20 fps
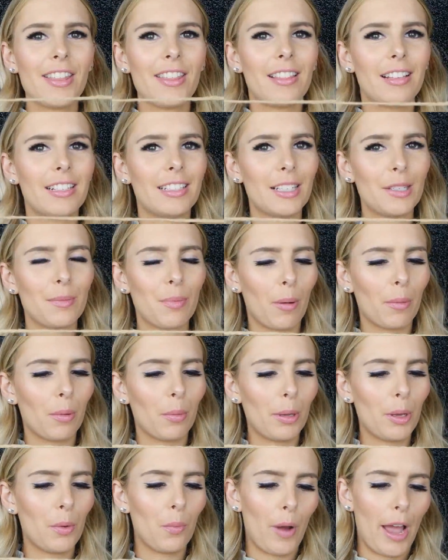This is
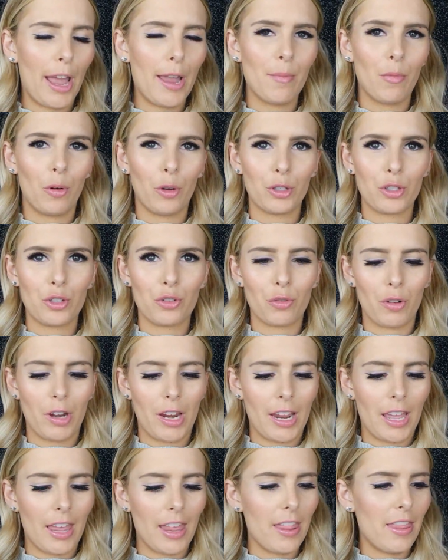probably way more
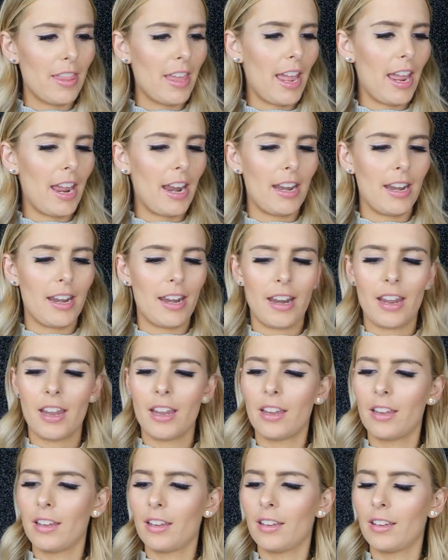string than
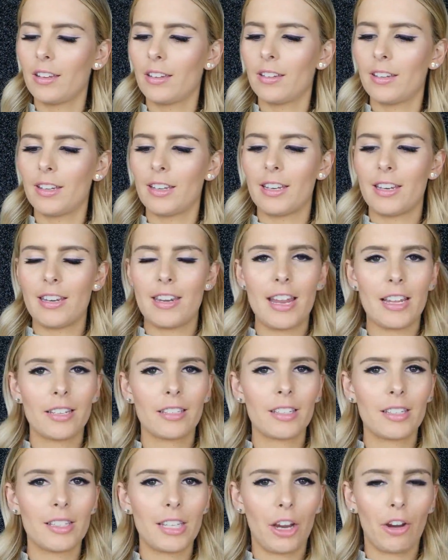
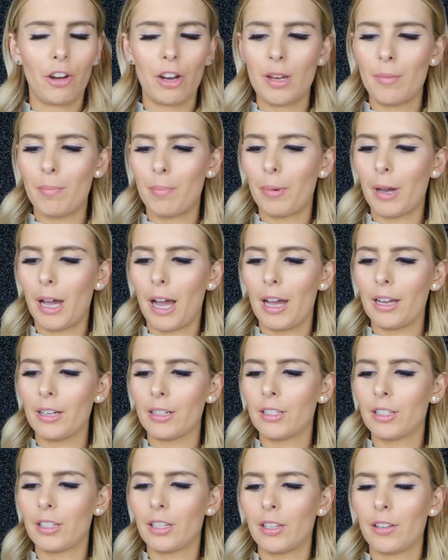necessary,
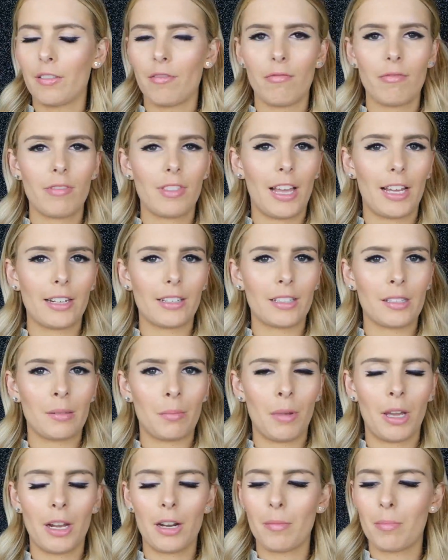but that
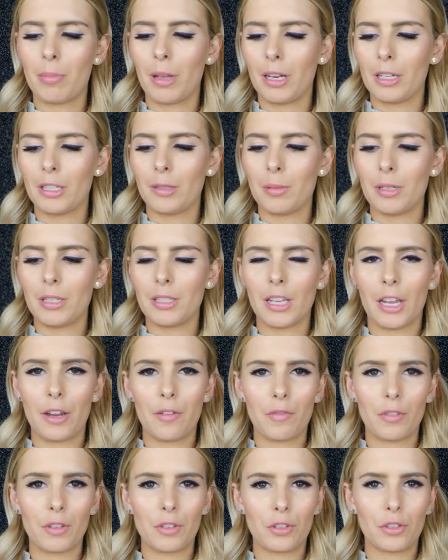doesn't matter. Better to be
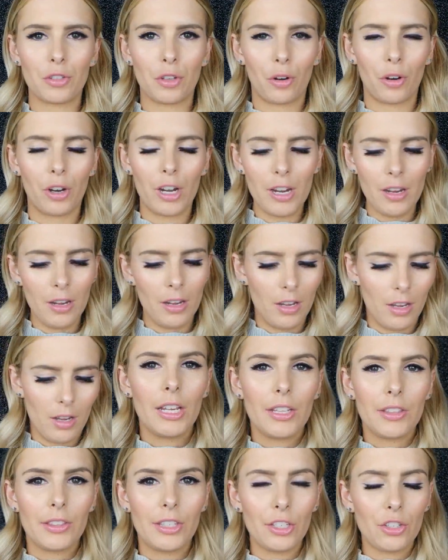safe than sorry.
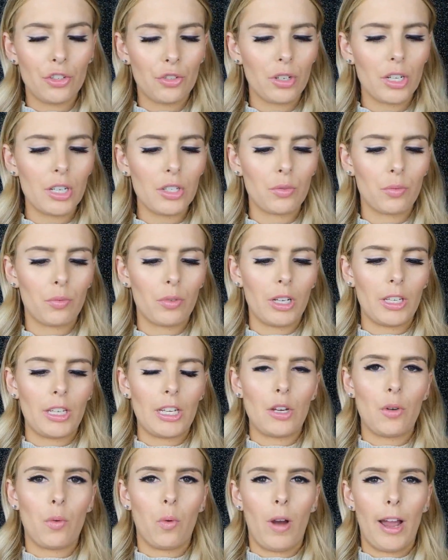This string is
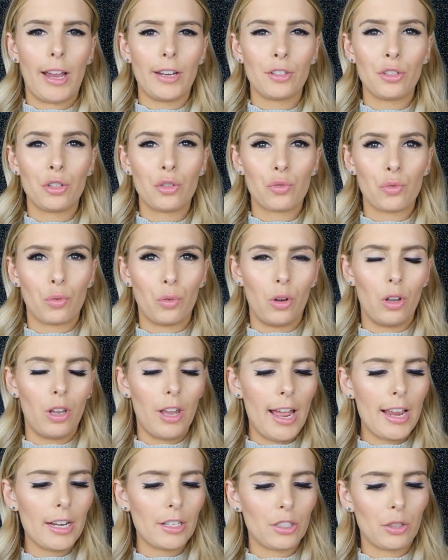really quite
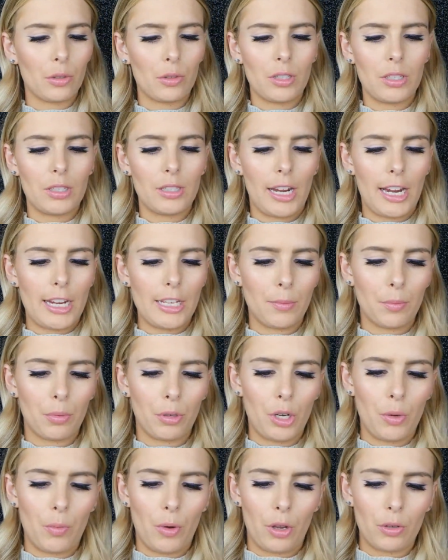straw-like, so it stays
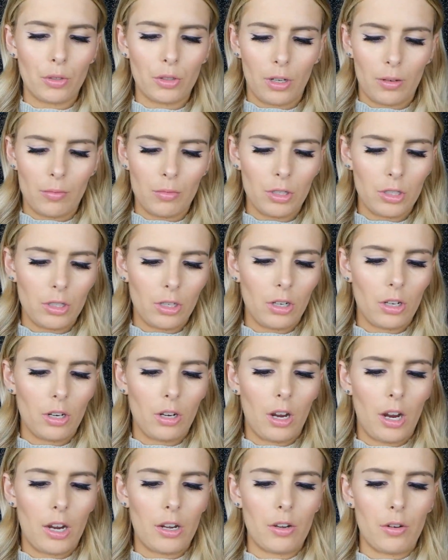pretty well. So I'm just going
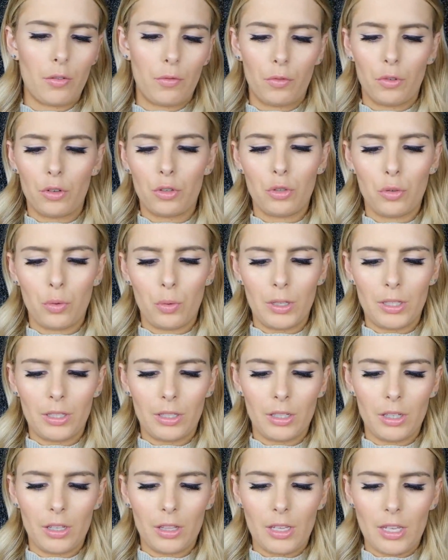to kind of
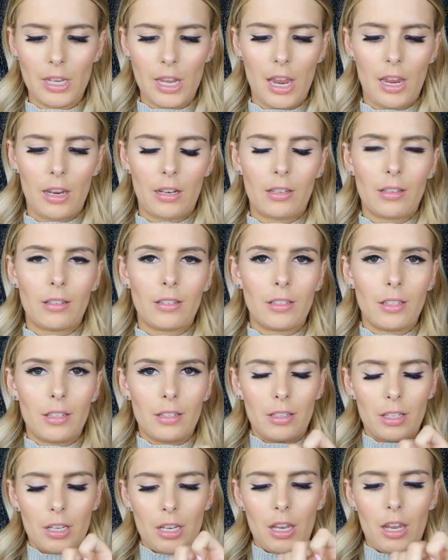twist the ends
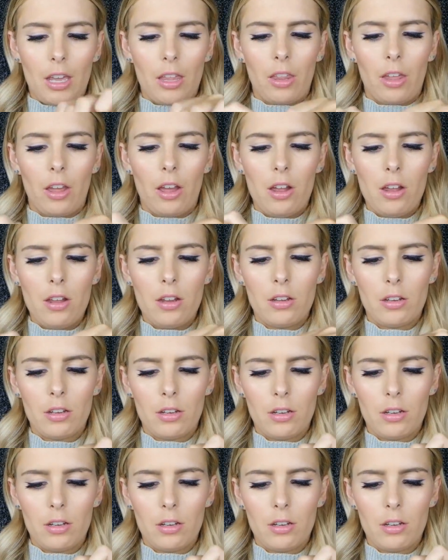together